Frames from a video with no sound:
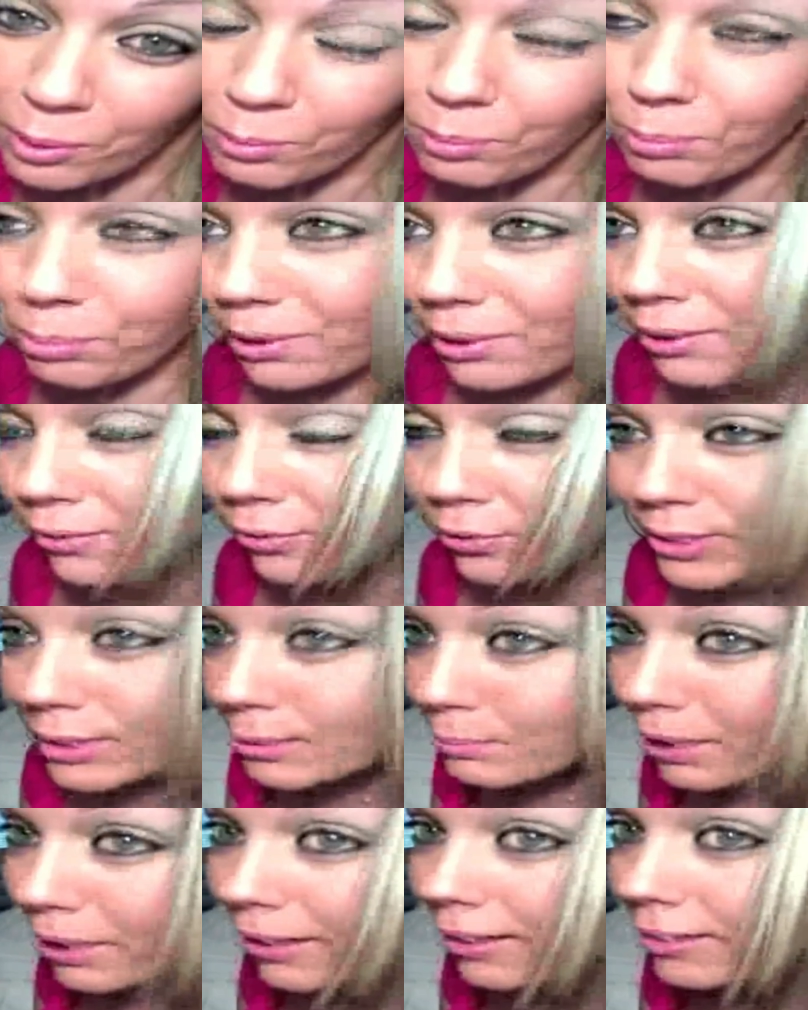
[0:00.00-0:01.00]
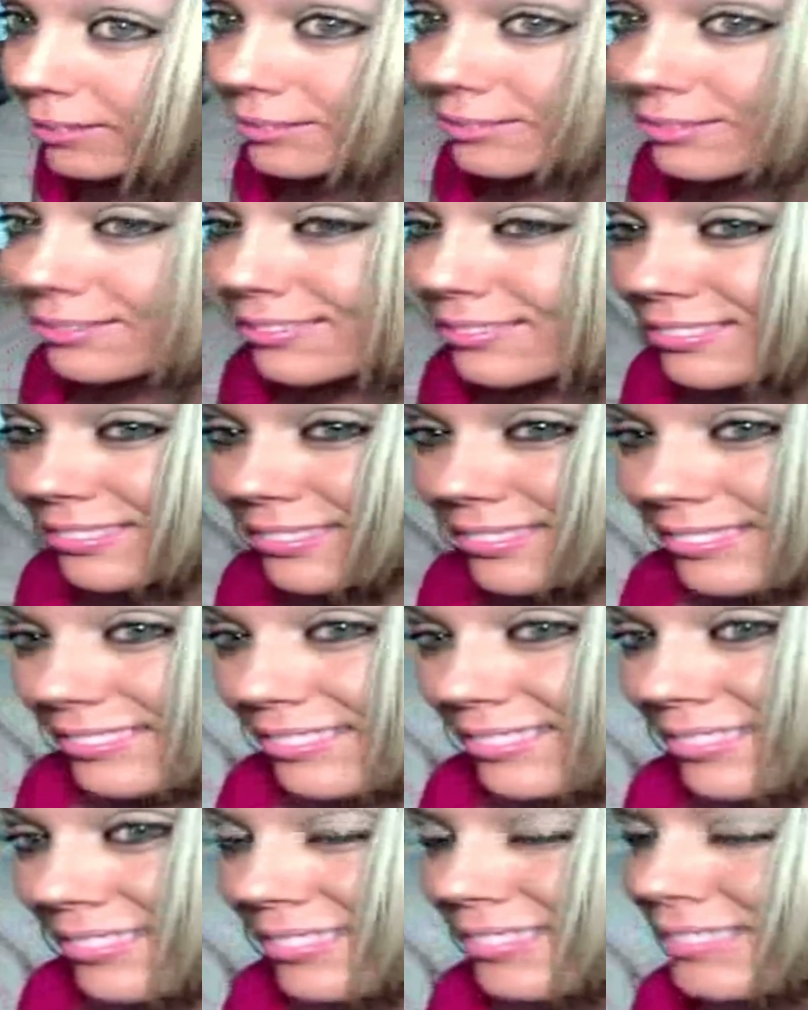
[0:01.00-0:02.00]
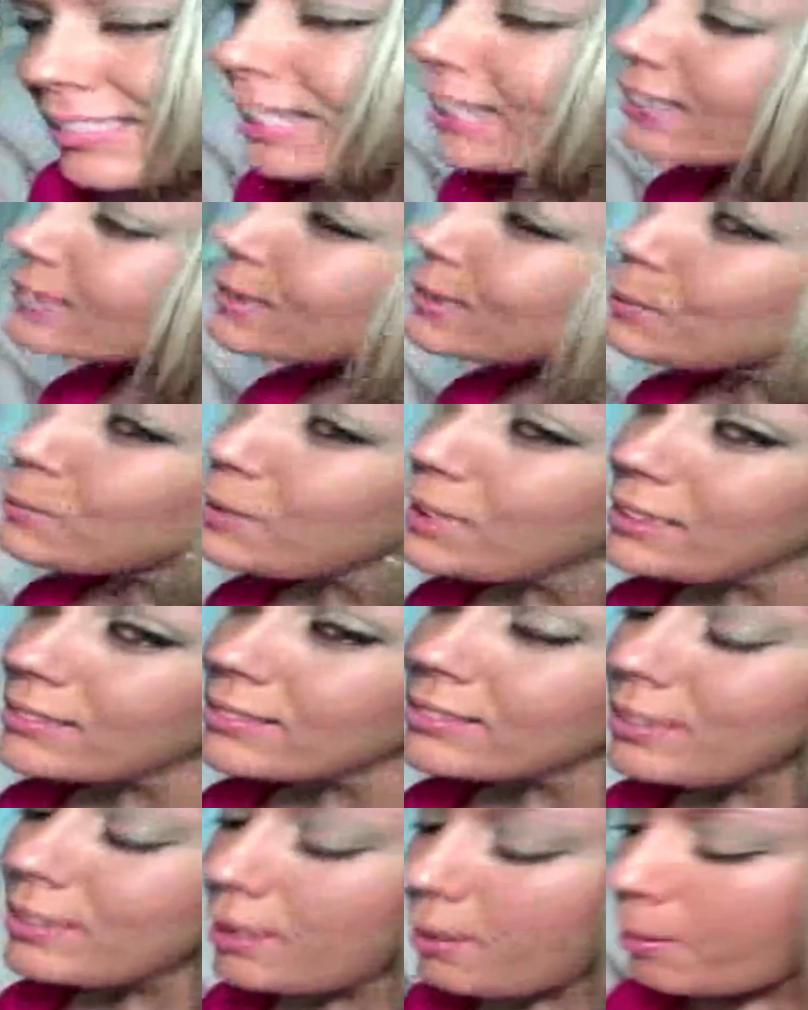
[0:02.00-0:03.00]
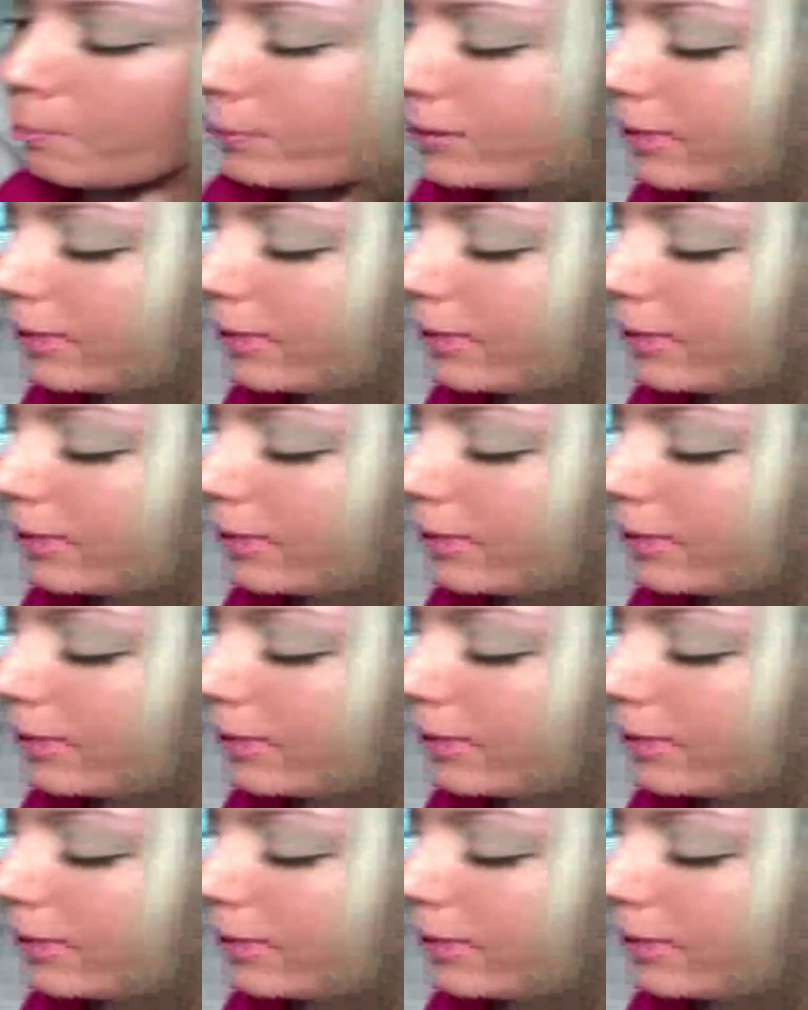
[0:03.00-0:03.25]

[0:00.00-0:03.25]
beautiful smile, and sweet. But